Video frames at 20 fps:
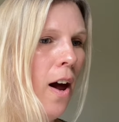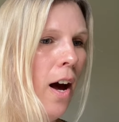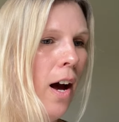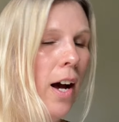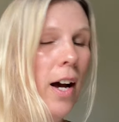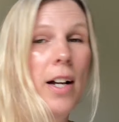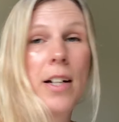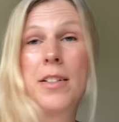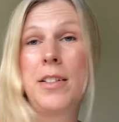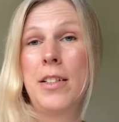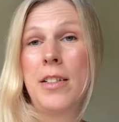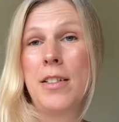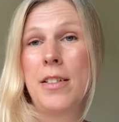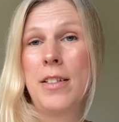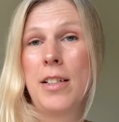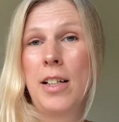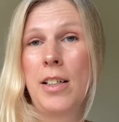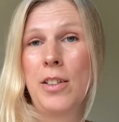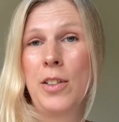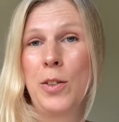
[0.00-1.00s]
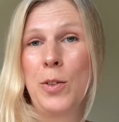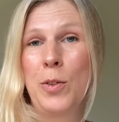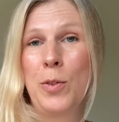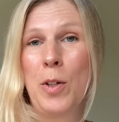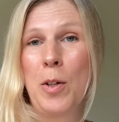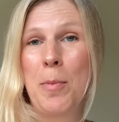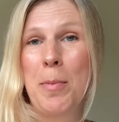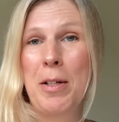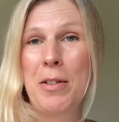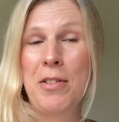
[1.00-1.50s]
I didn't tell you
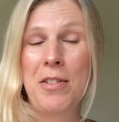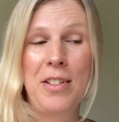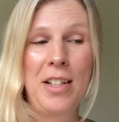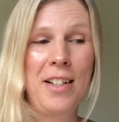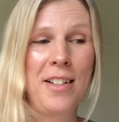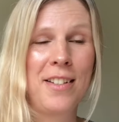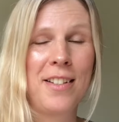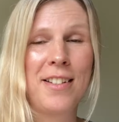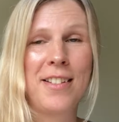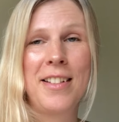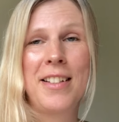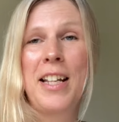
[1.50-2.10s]
about the sizes.